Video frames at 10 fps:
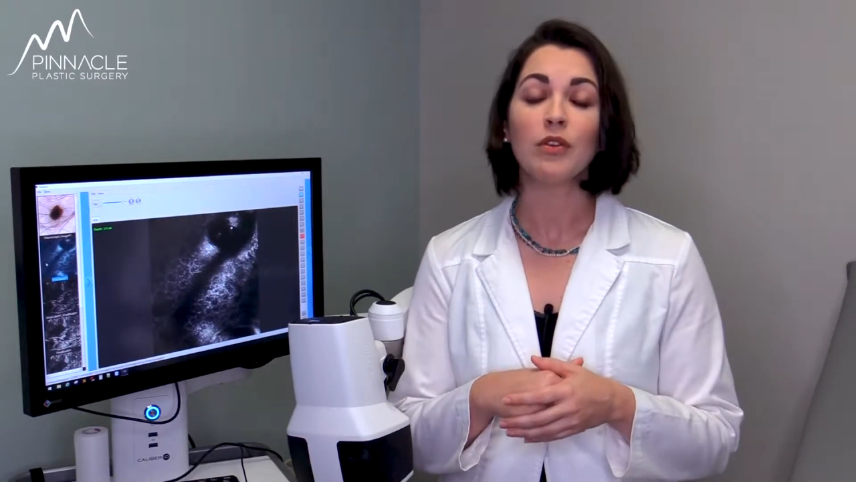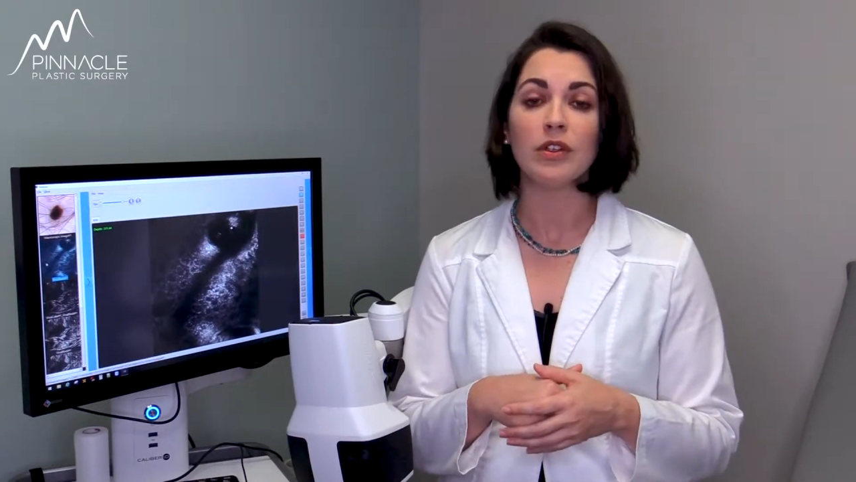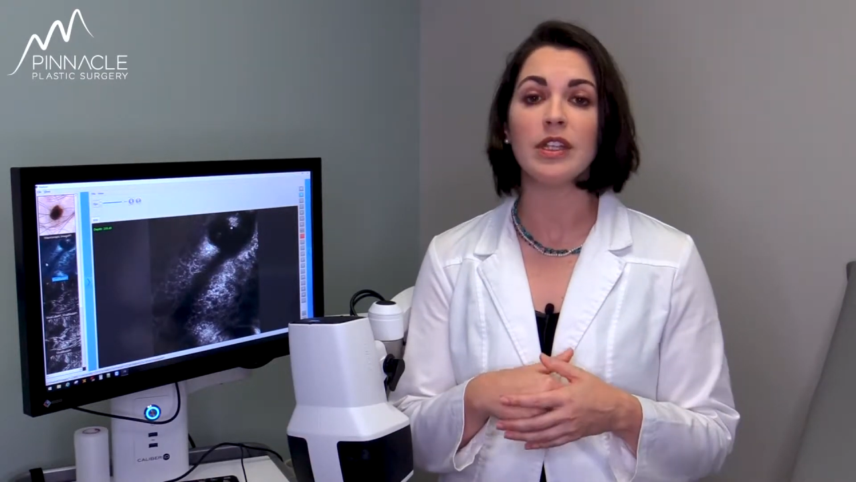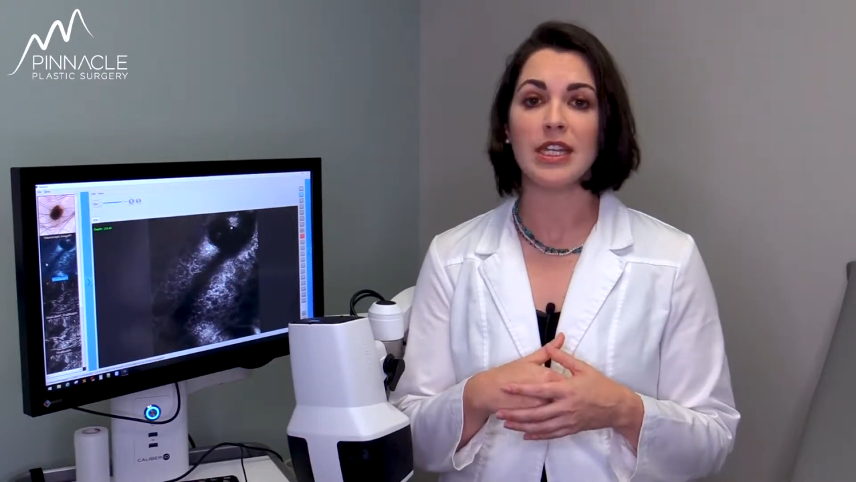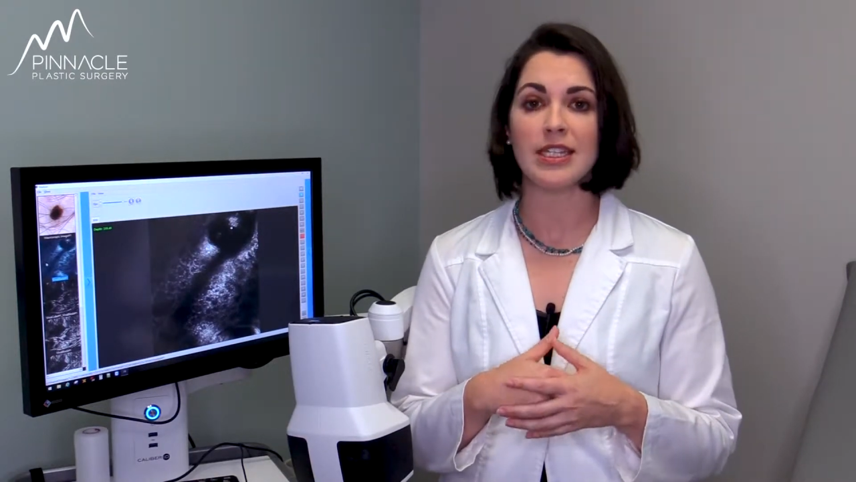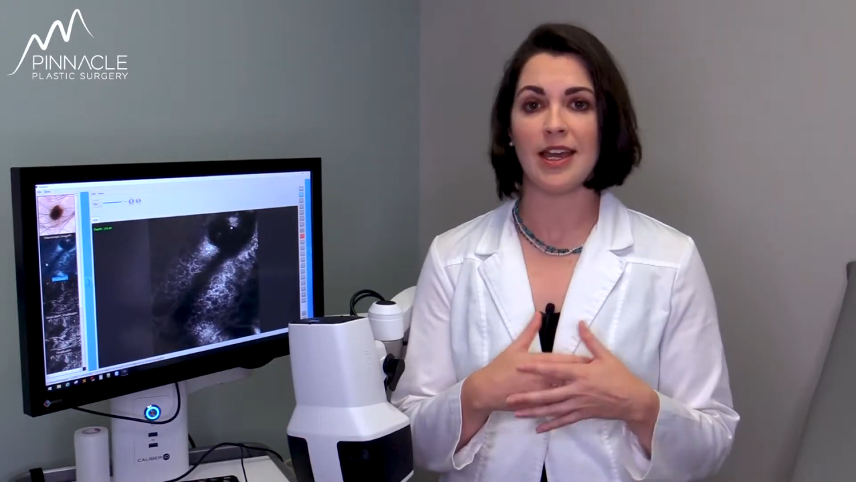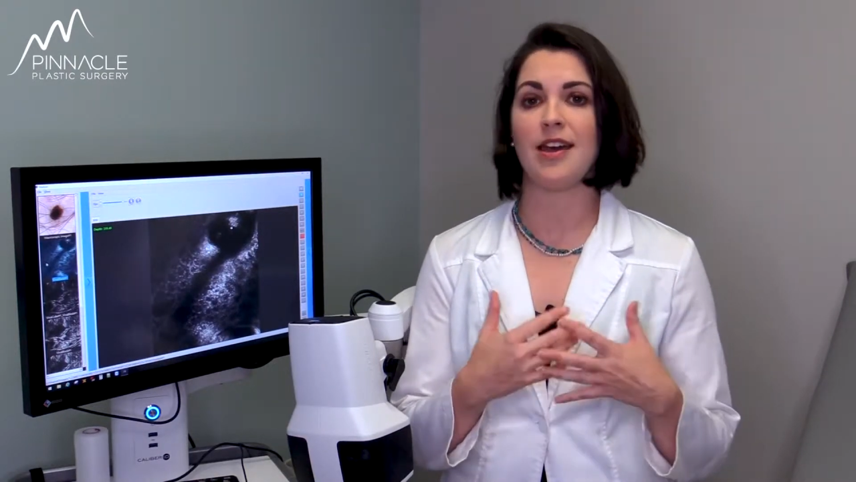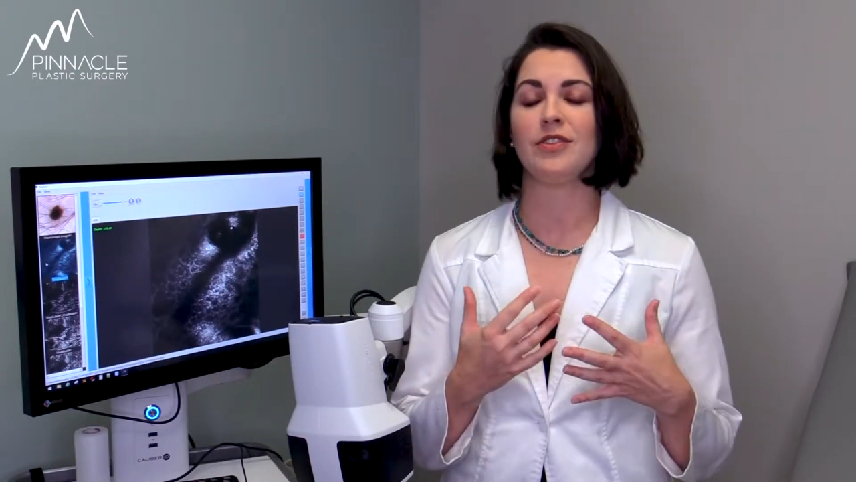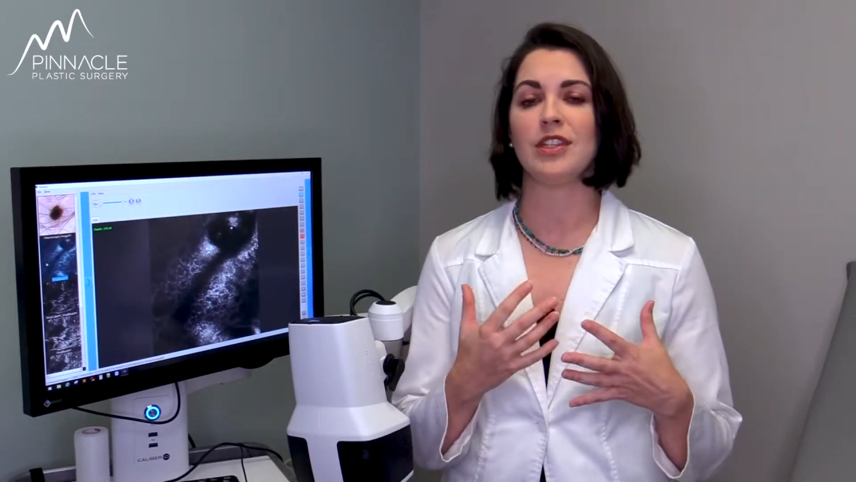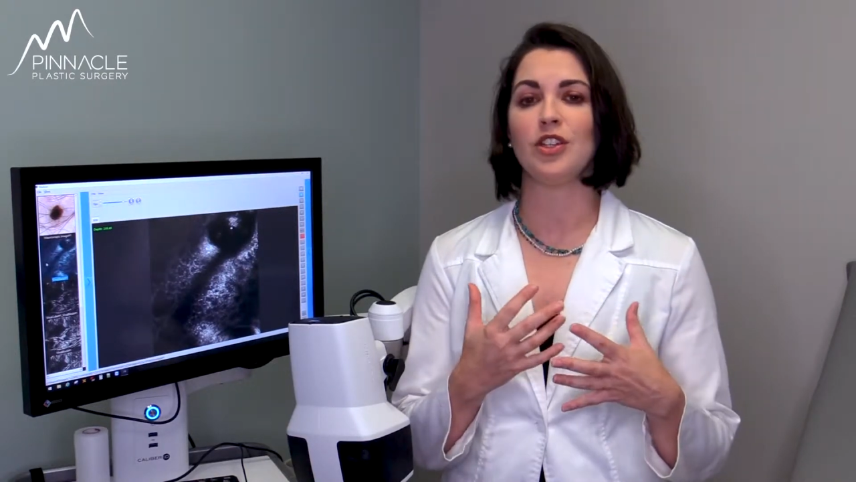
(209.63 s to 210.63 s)
really need to
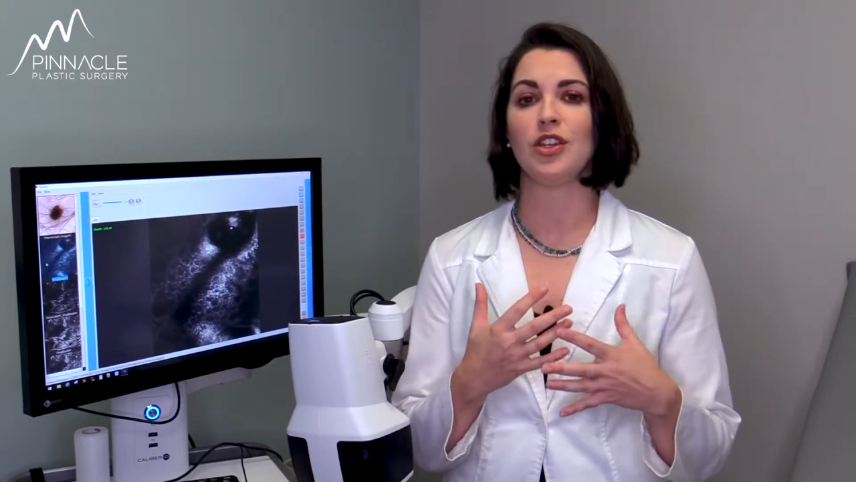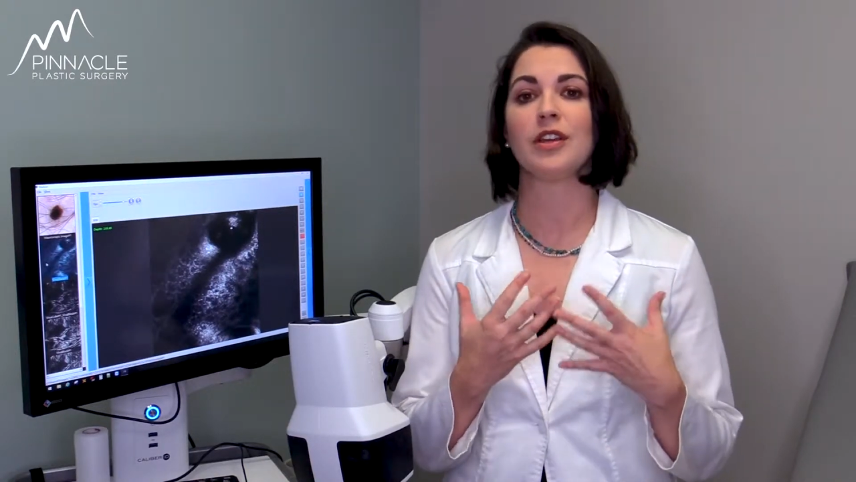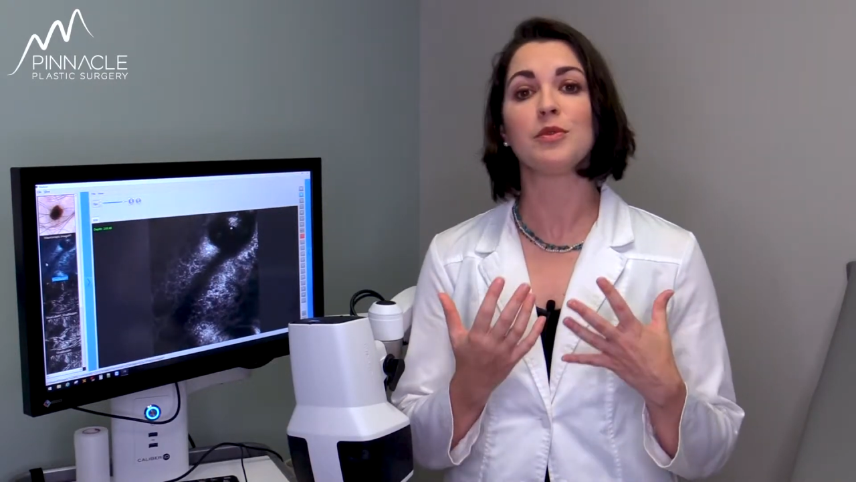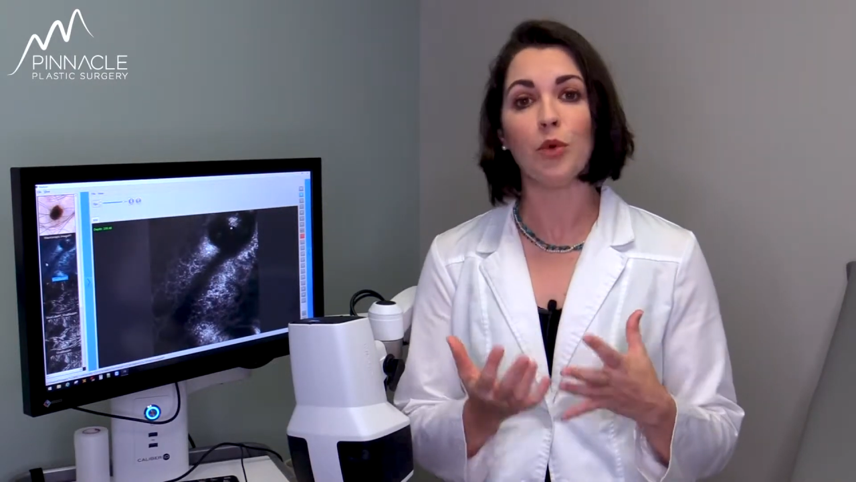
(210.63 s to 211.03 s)
have skin checks